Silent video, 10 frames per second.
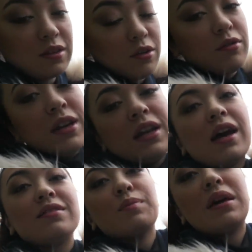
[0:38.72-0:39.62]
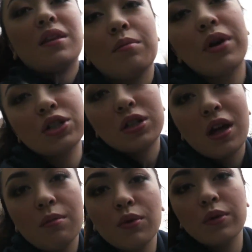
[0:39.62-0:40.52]
I don't really like to make the impression
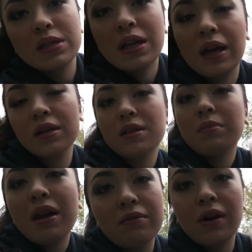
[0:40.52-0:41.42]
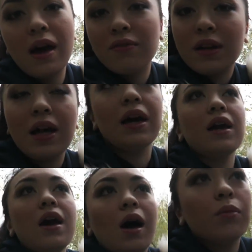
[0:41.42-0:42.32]
that I'm always late, because I'm never ever late.
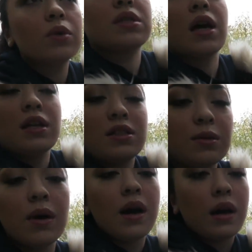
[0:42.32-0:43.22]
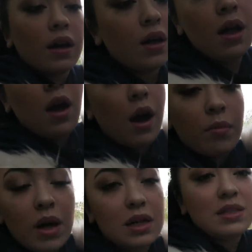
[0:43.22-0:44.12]
I'm always early to work,
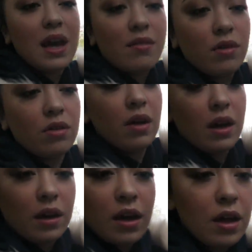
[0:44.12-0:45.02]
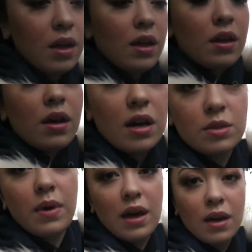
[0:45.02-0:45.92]
I'm early to everything, I
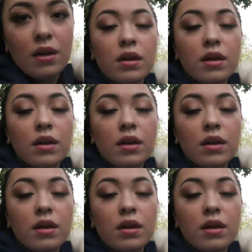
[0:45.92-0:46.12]
swear.